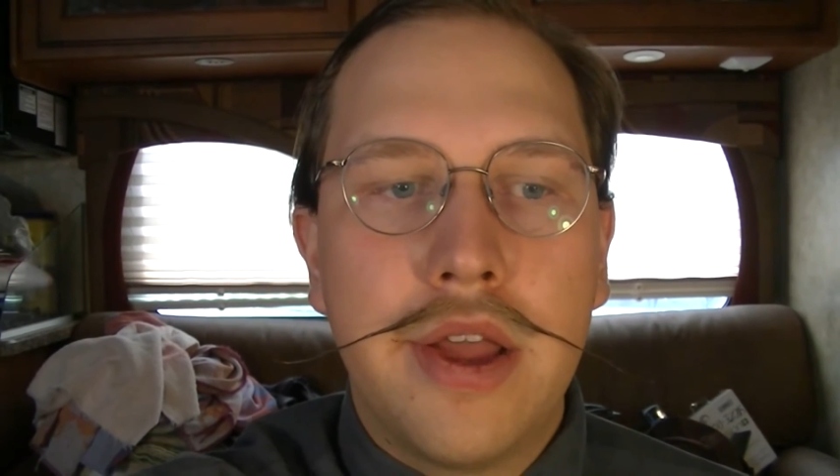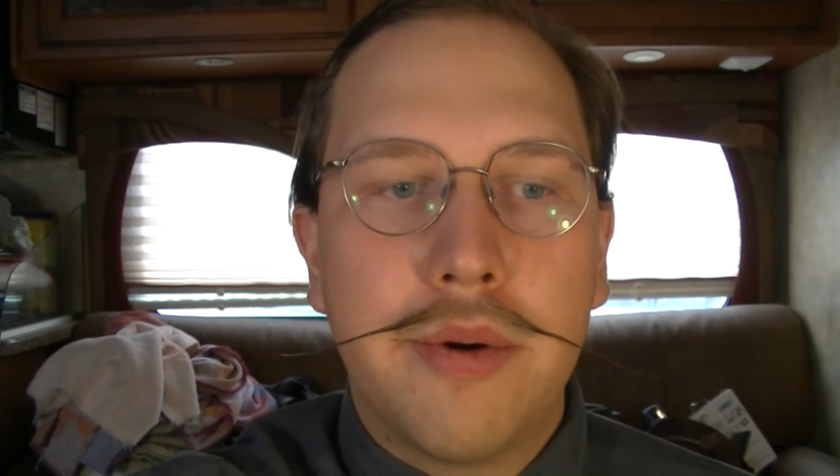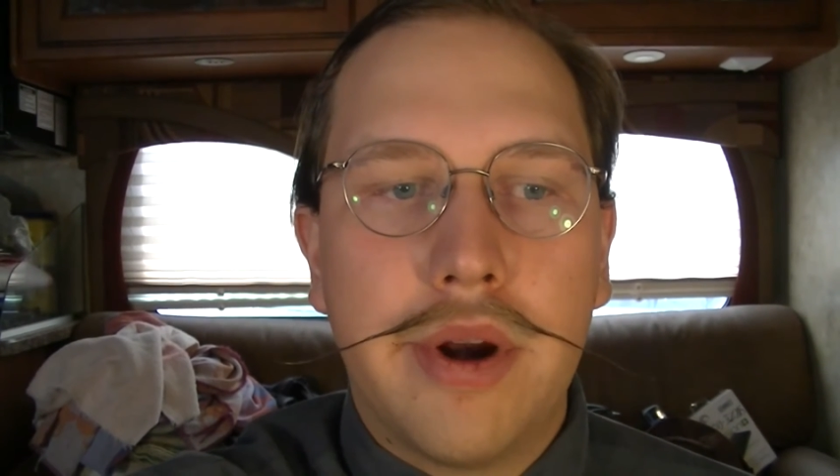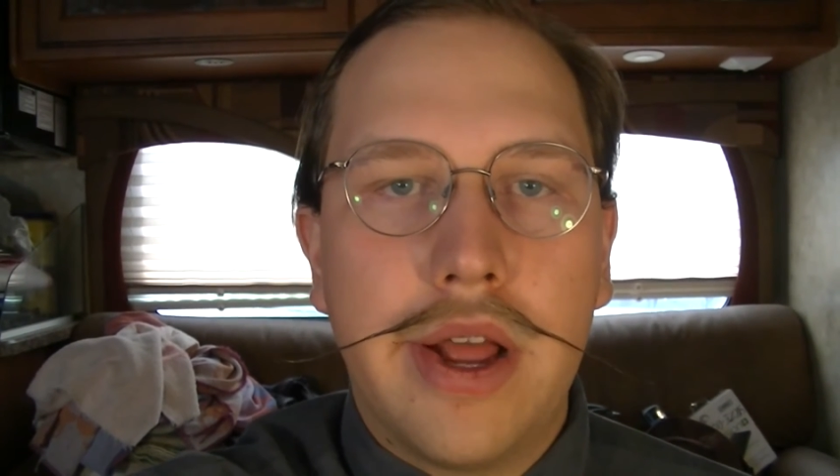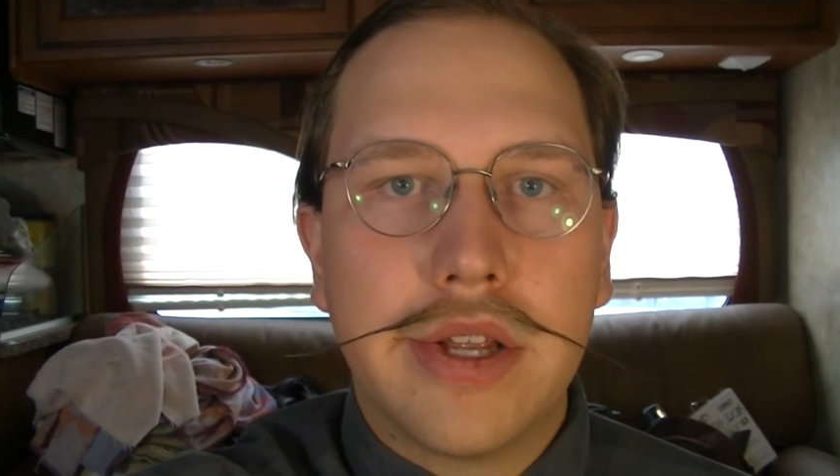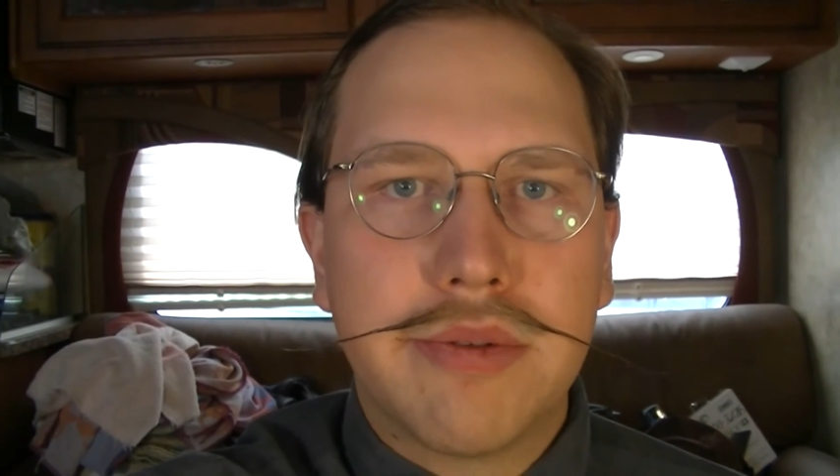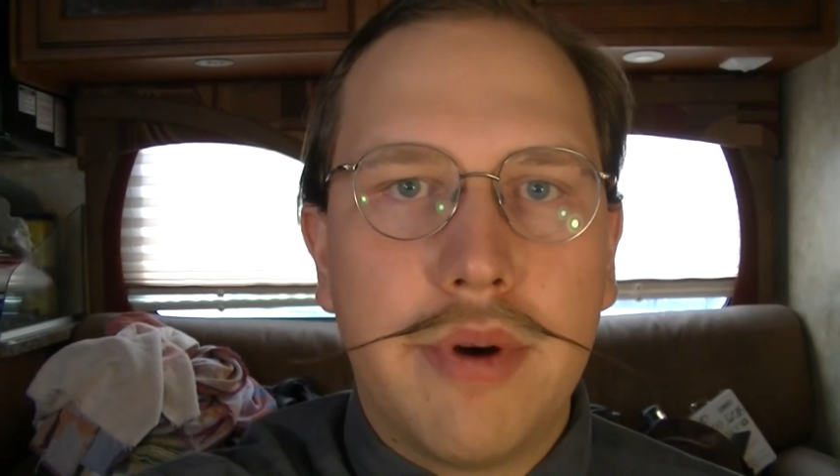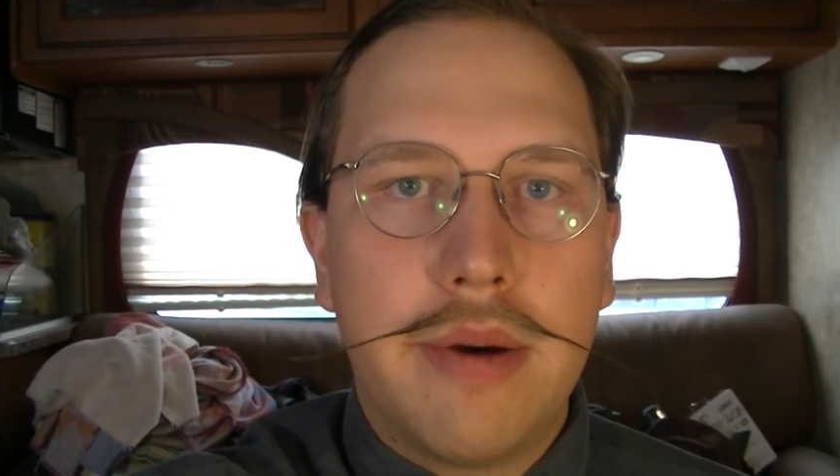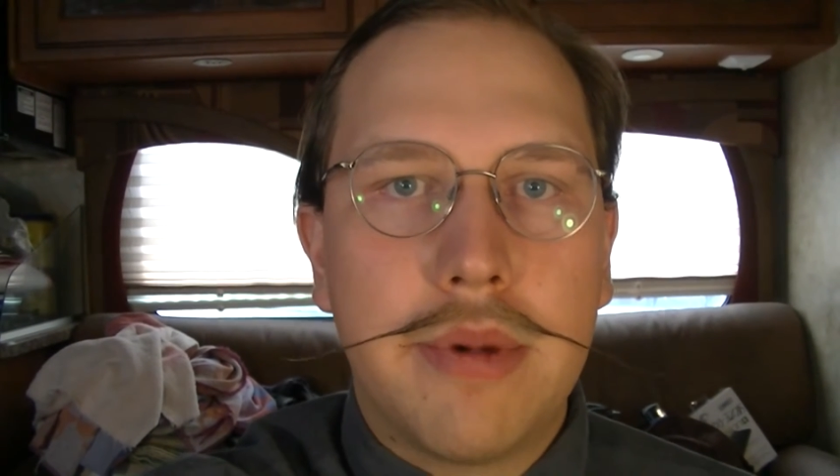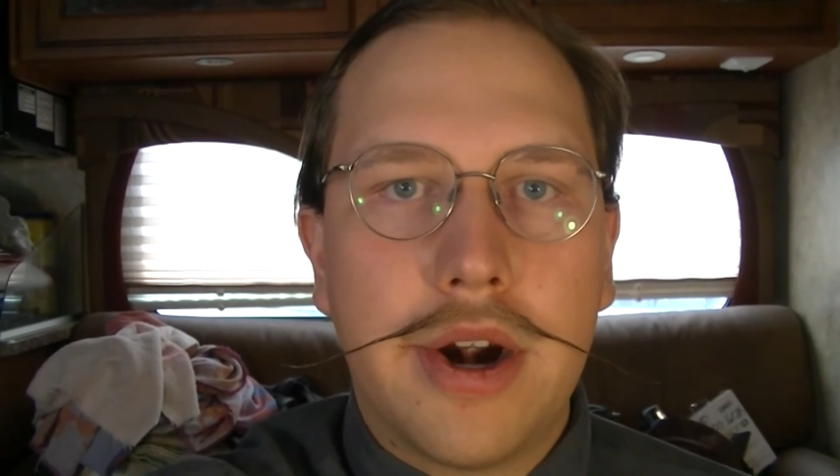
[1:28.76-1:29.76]
whereas
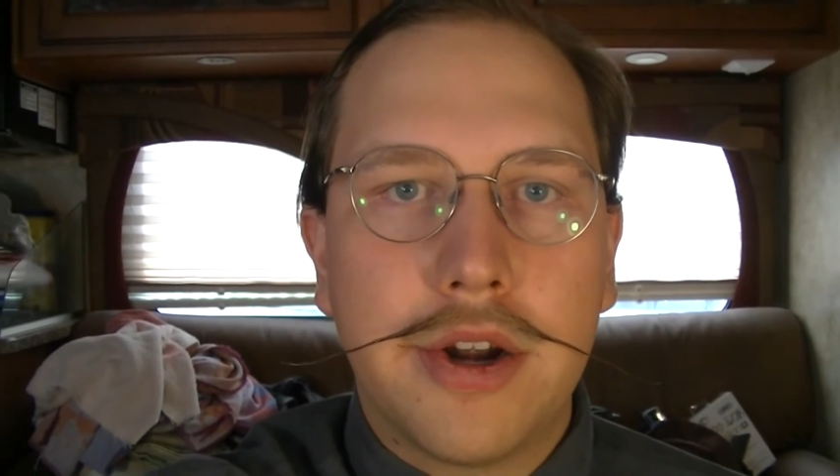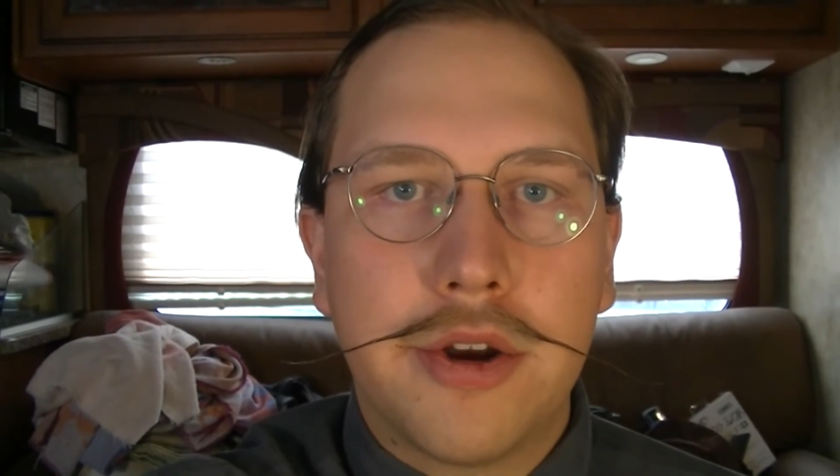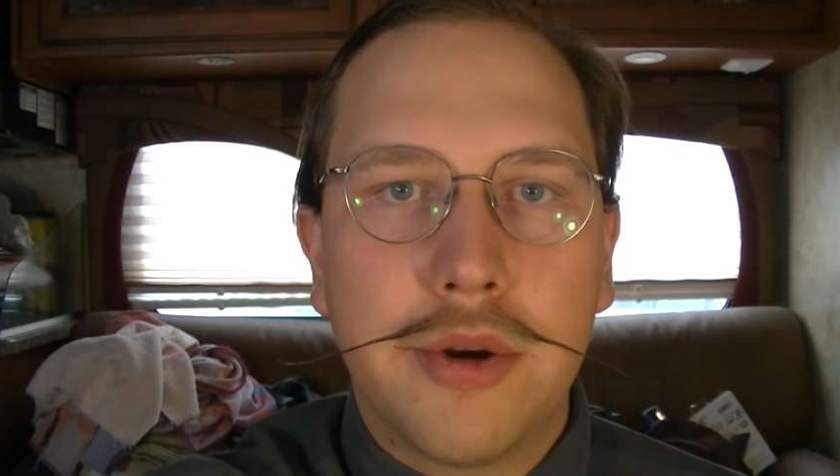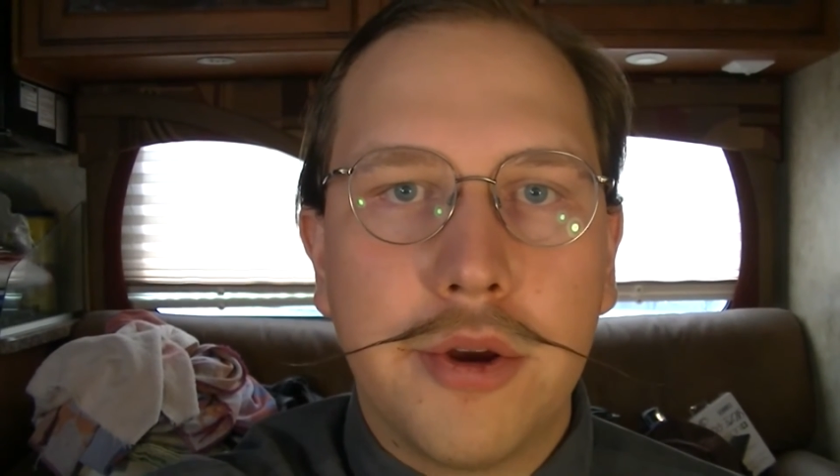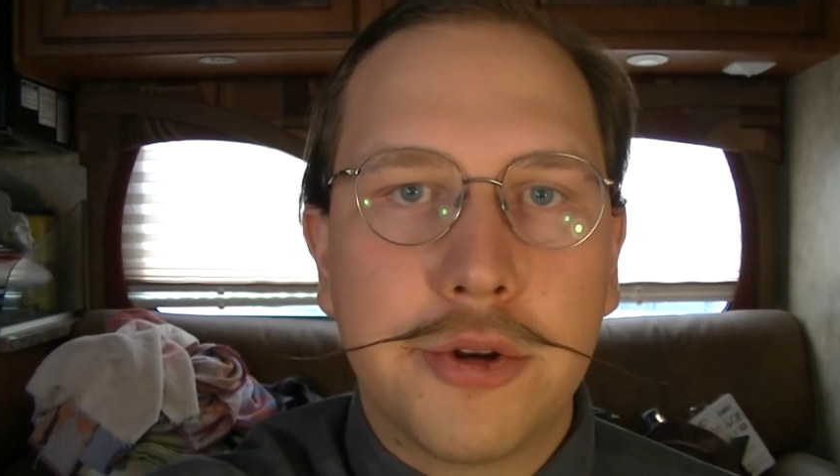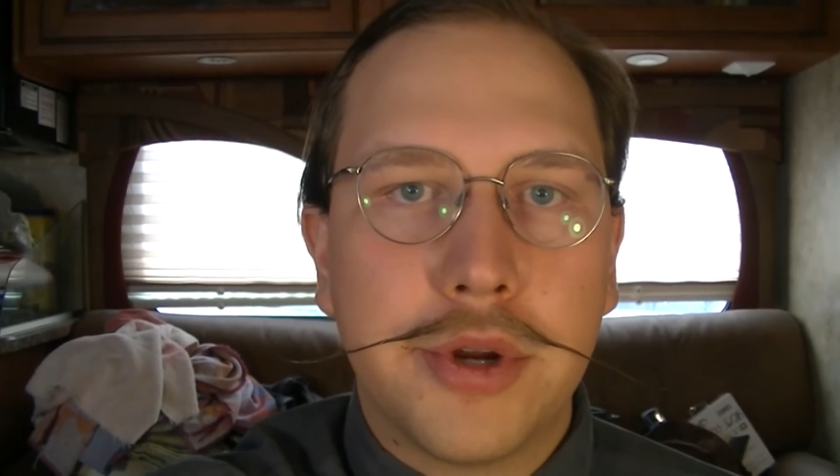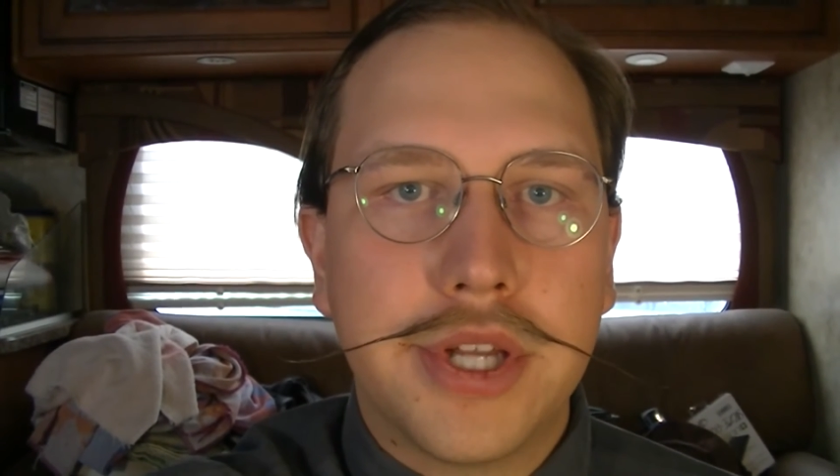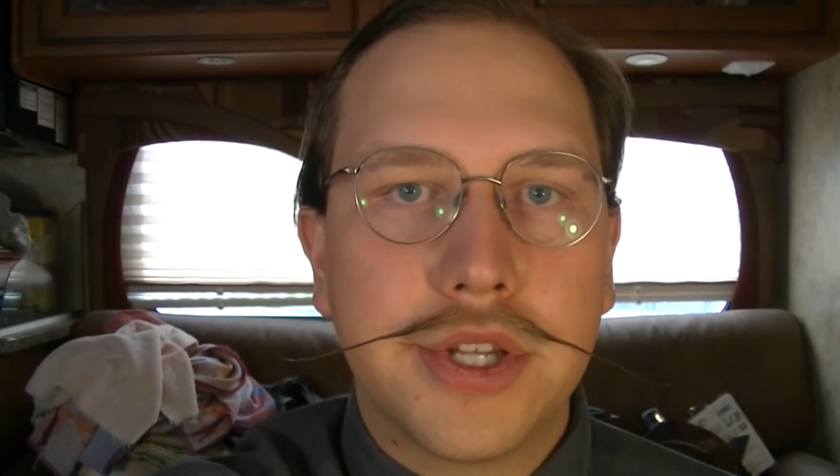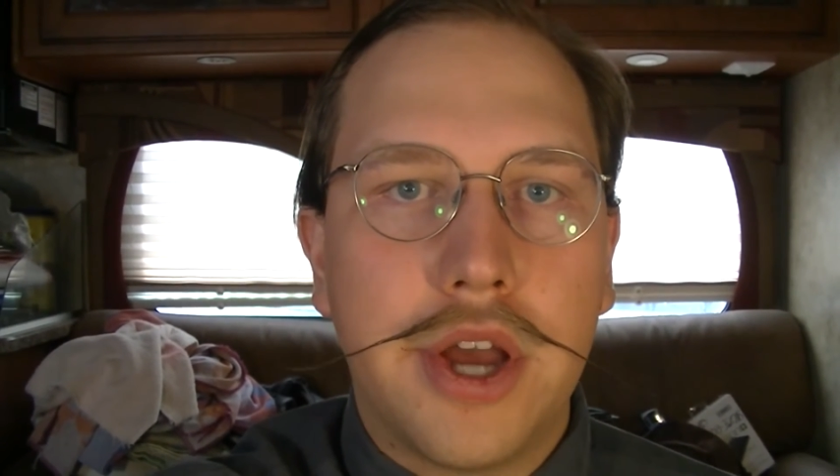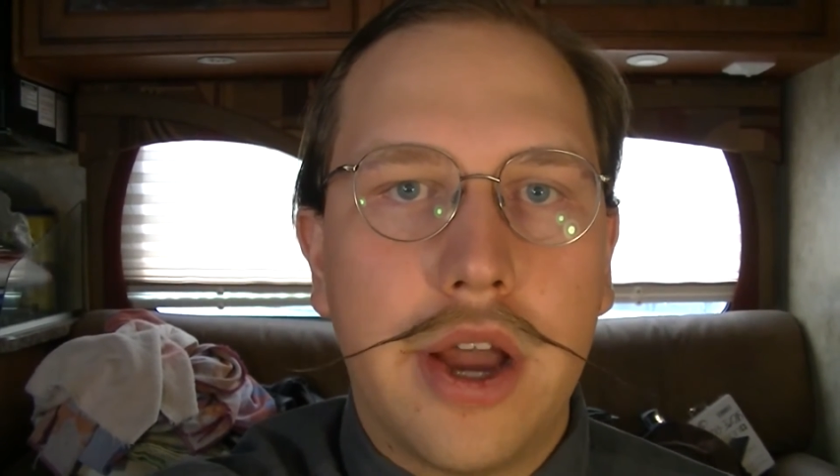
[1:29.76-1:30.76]
Walmart
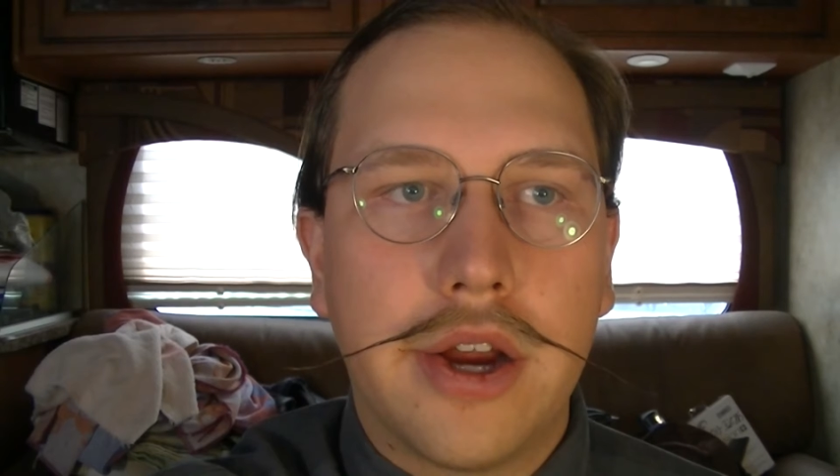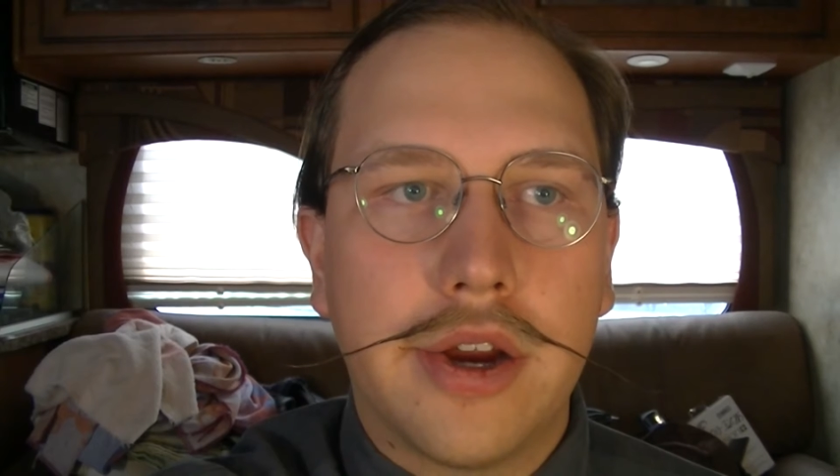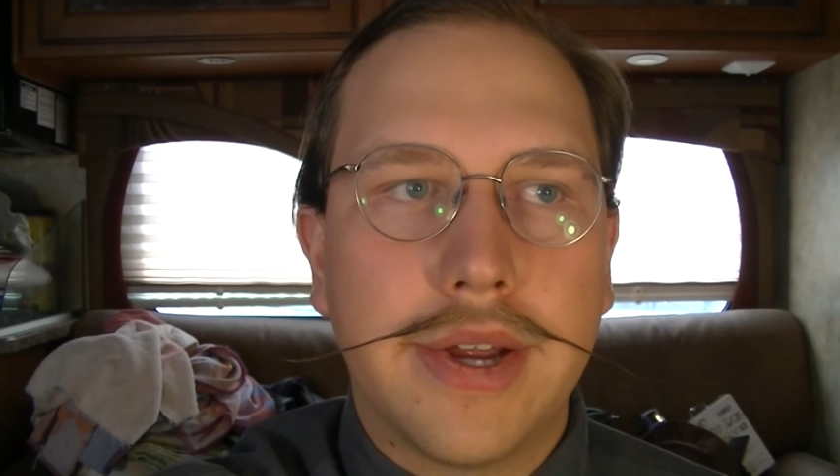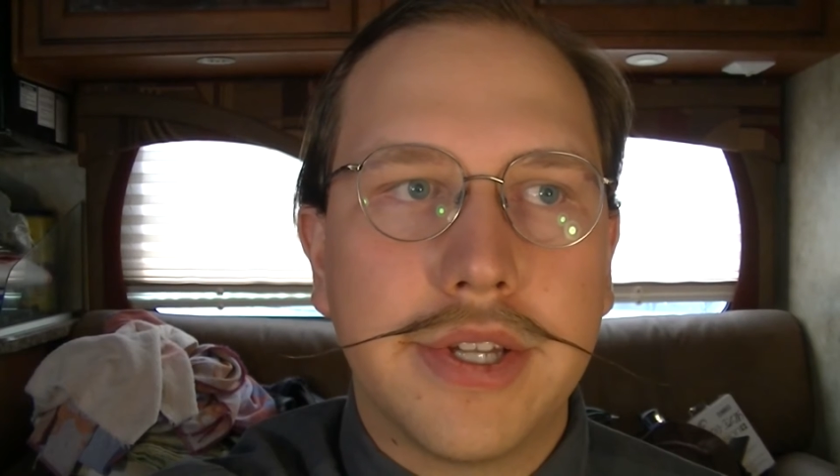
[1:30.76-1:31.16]
grocery stocker